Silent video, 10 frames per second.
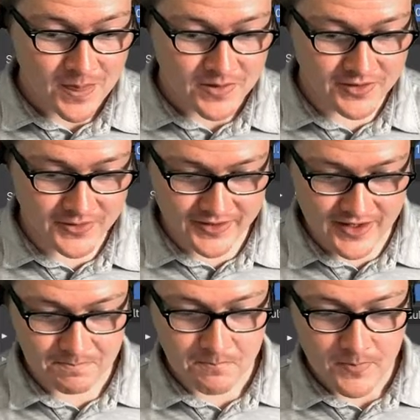Okay,
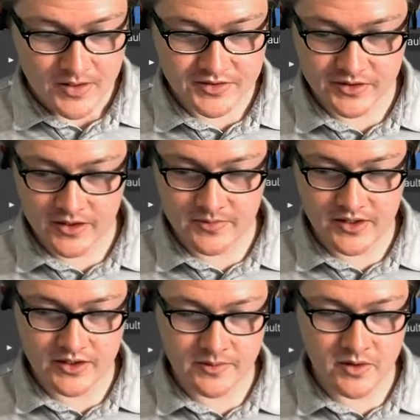so let me
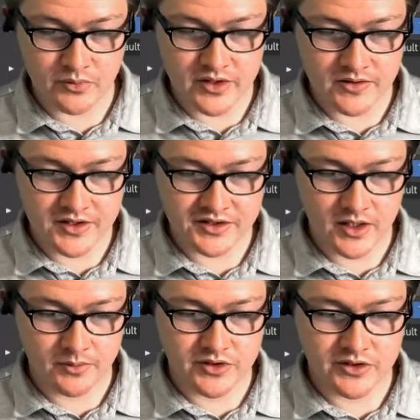bring this up
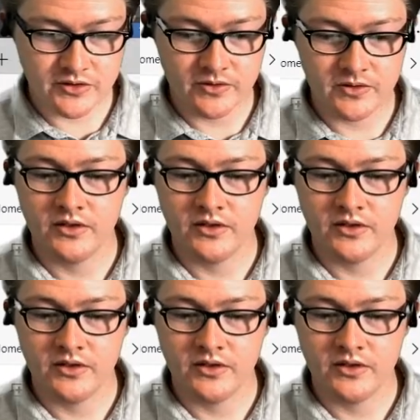to,